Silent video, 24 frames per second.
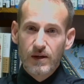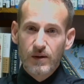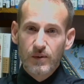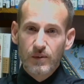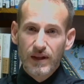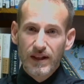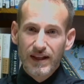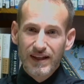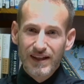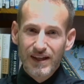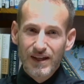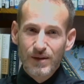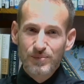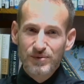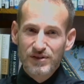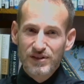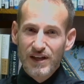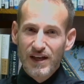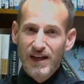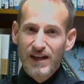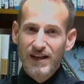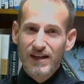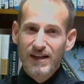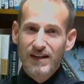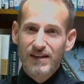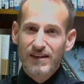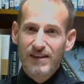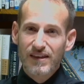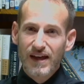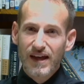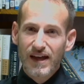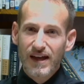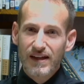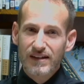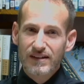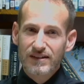Well, I keep saying
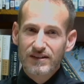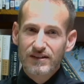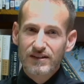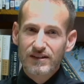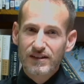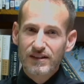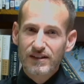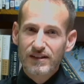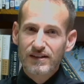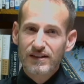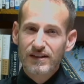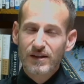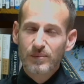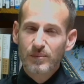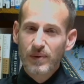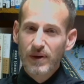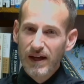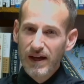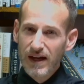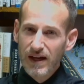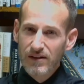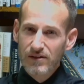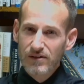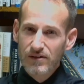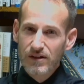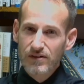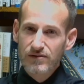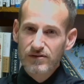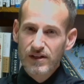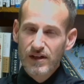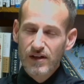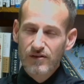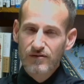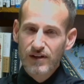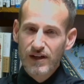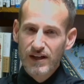that the pattern of
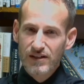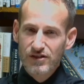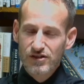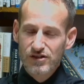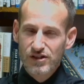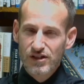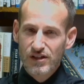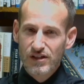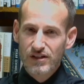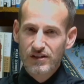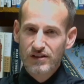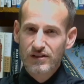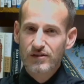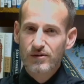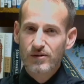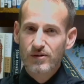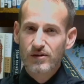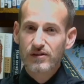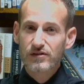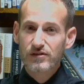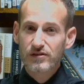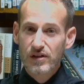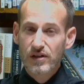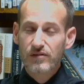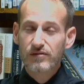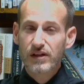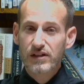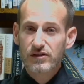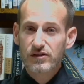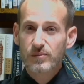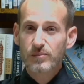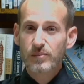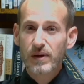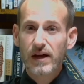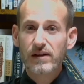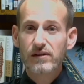salvation, or the
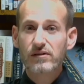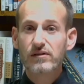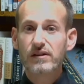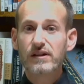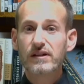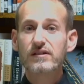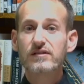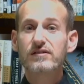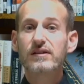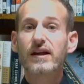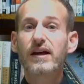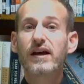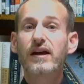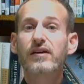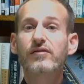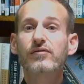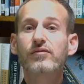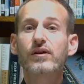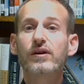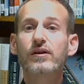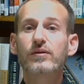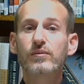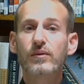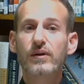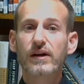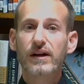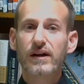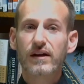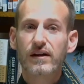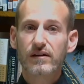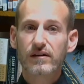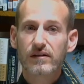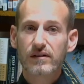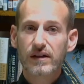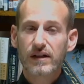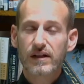salvation pattern, is
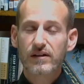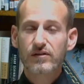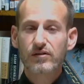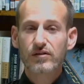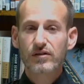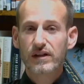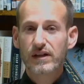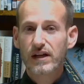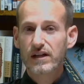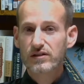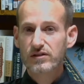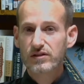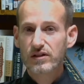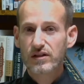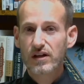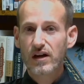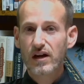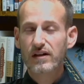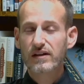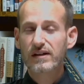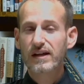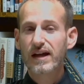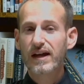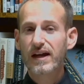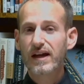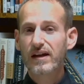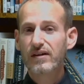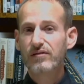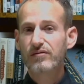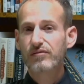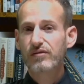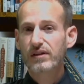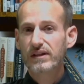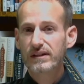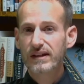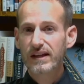everywhere in creation, on
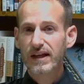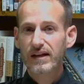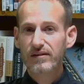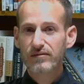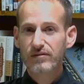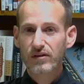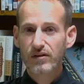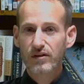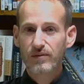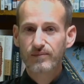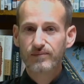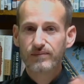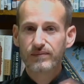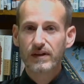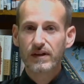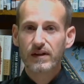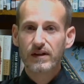every level